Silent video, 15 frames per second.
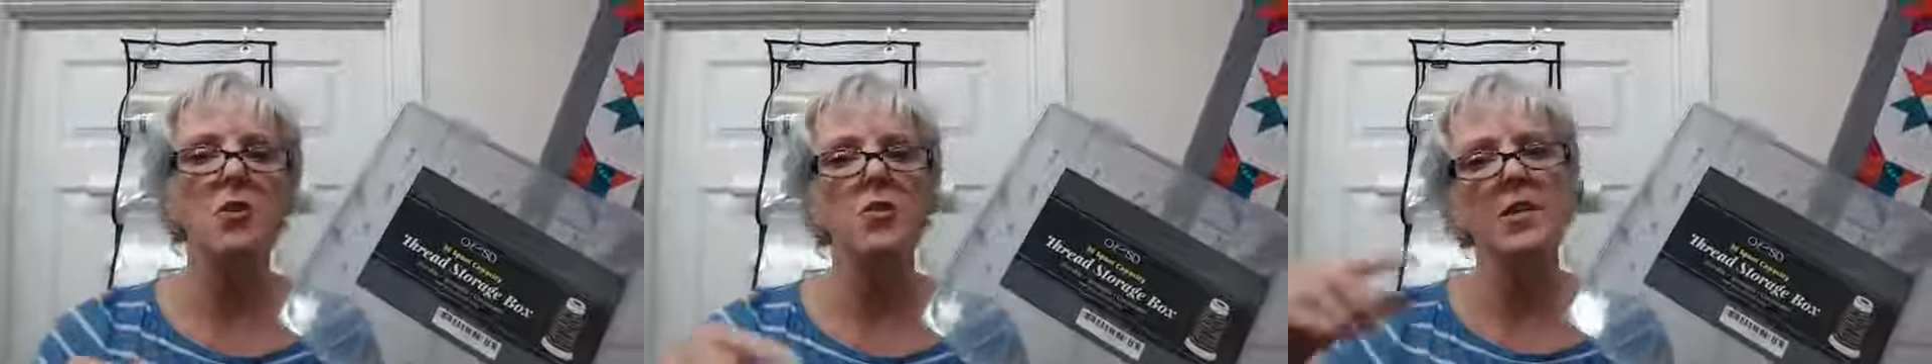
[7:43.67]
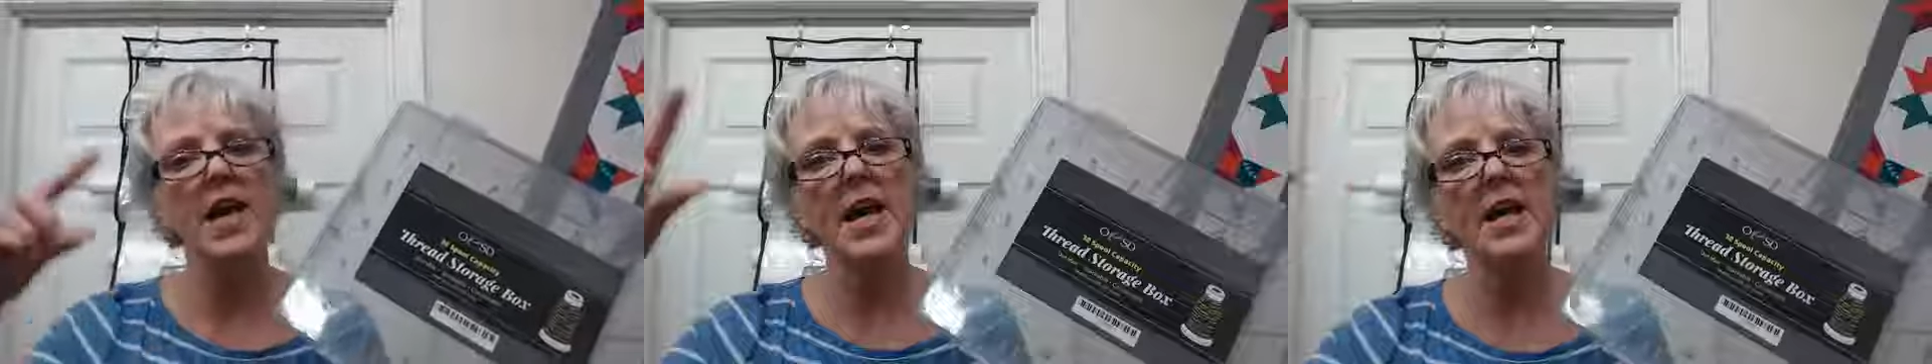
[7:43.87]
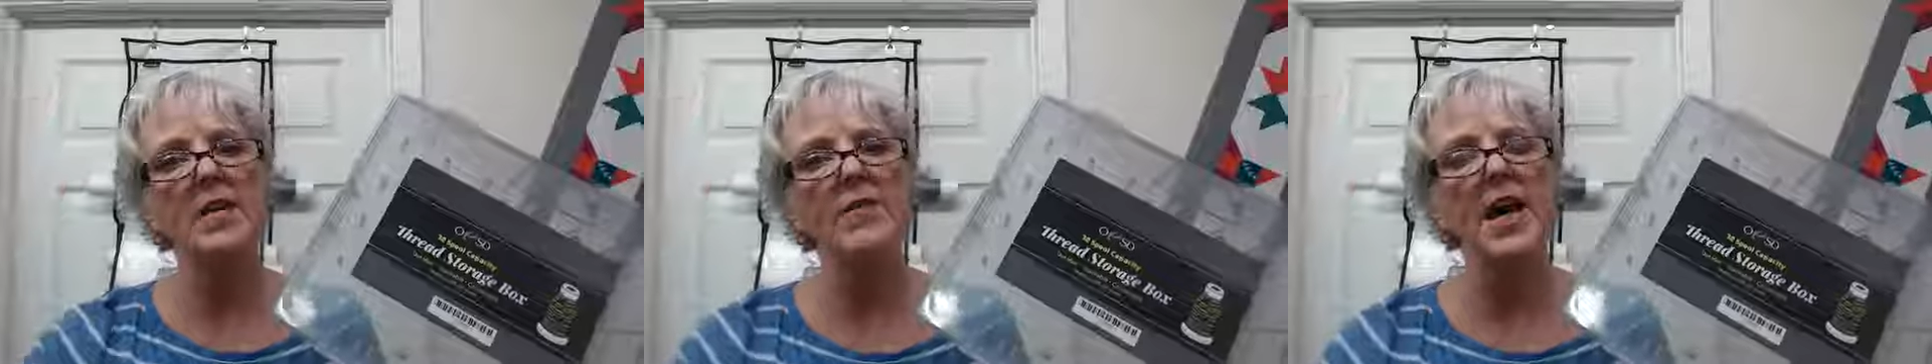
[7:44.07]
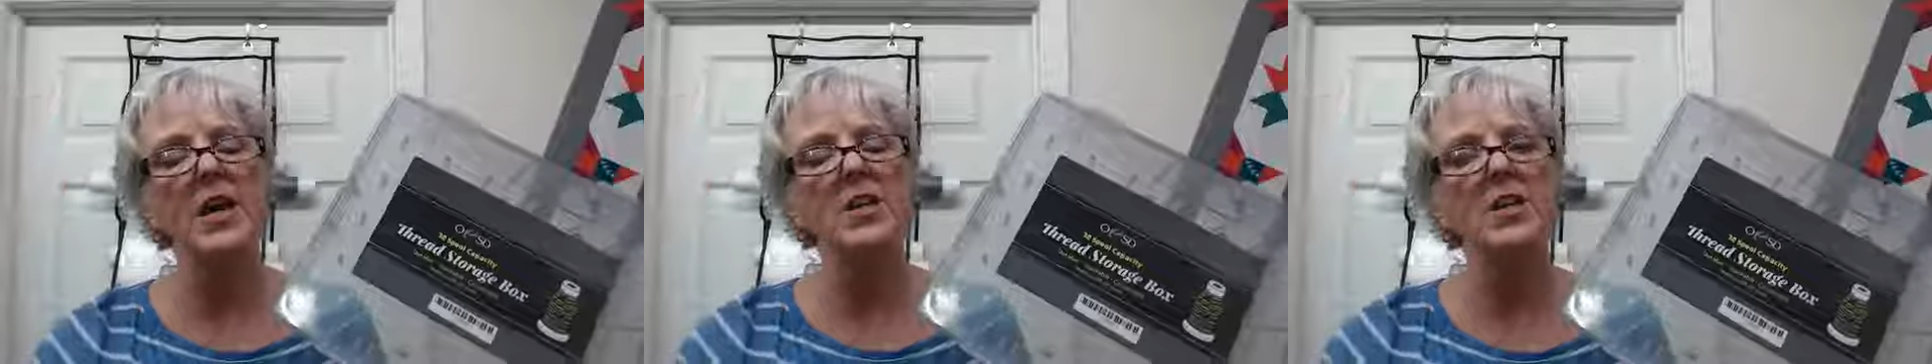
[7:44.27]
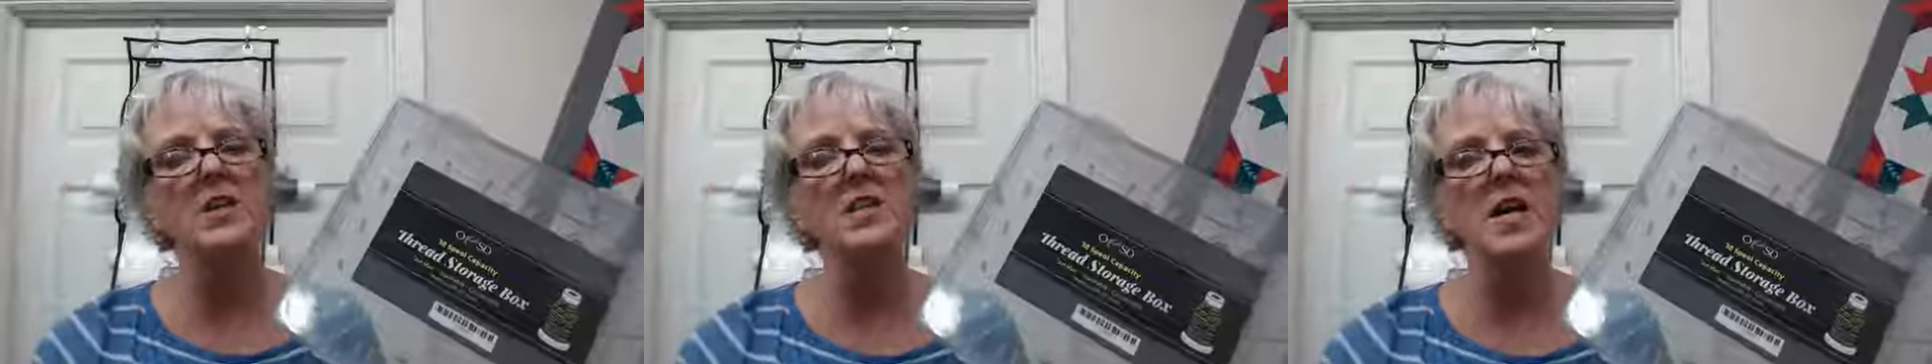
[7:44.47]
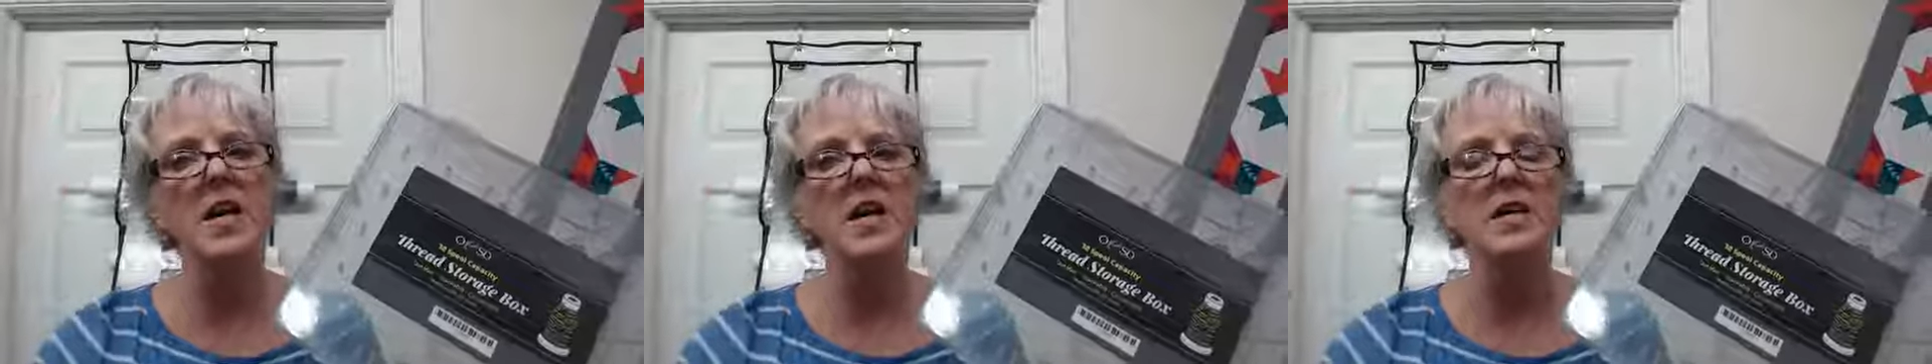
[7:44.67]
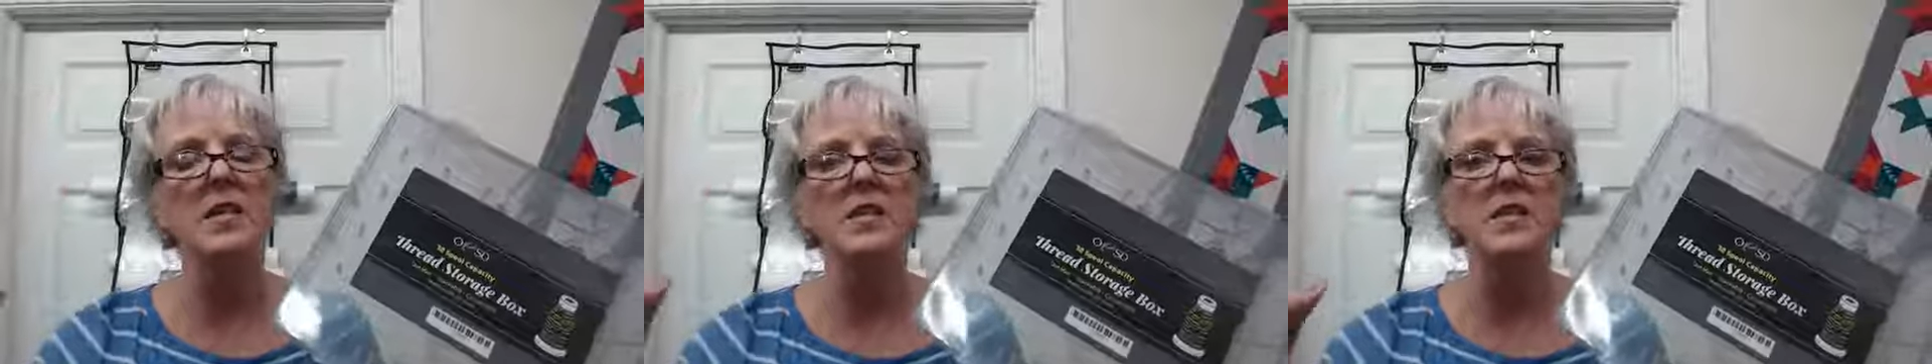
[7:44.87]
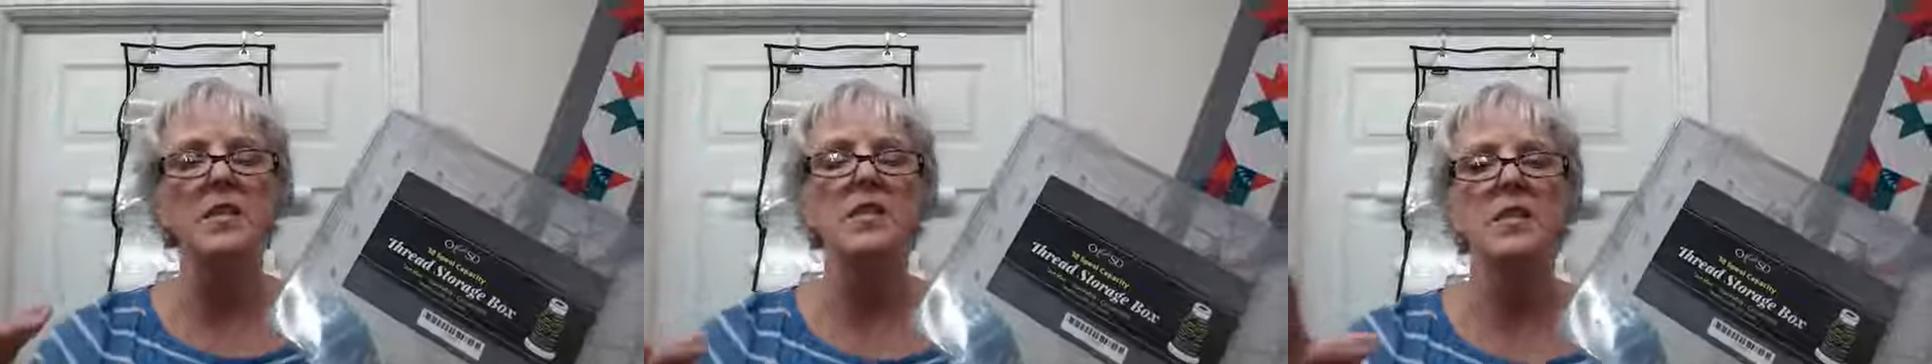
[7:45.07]
you're taking that
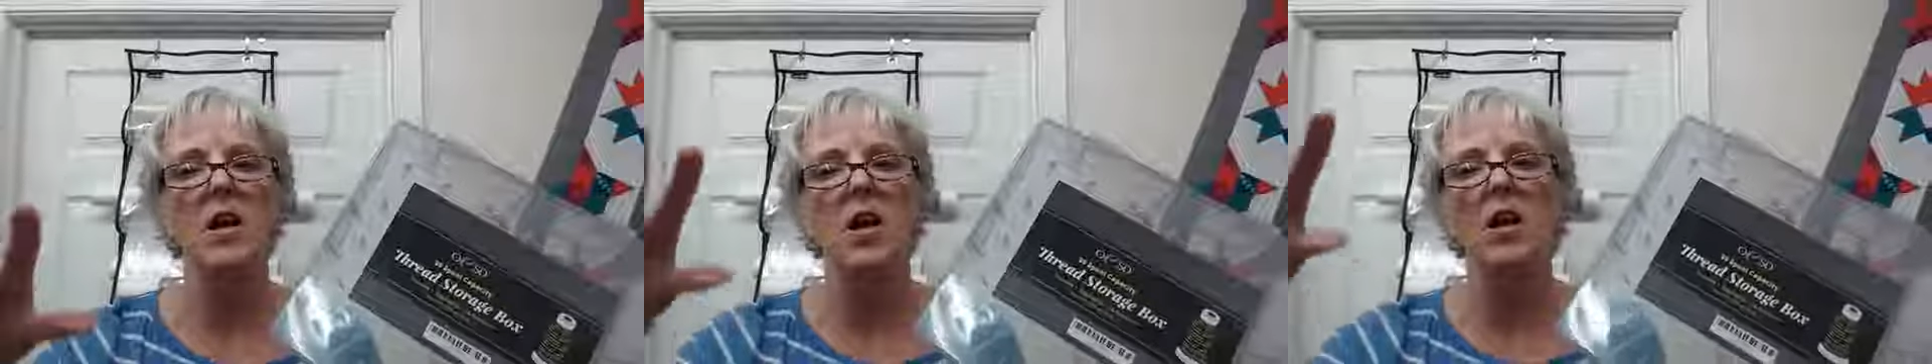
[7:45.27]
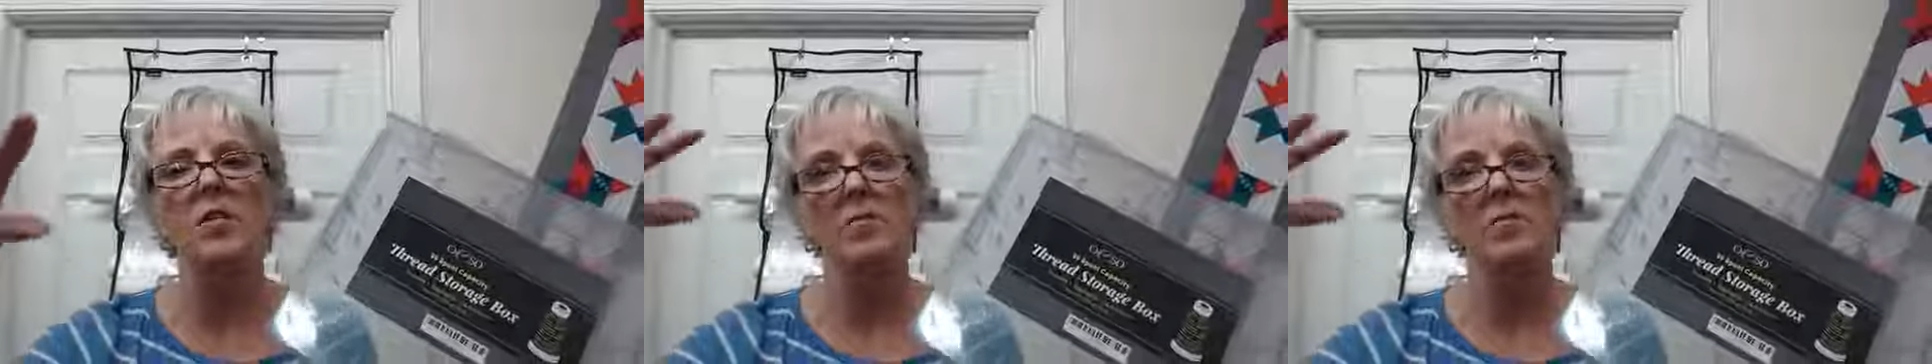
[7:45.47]
dust that's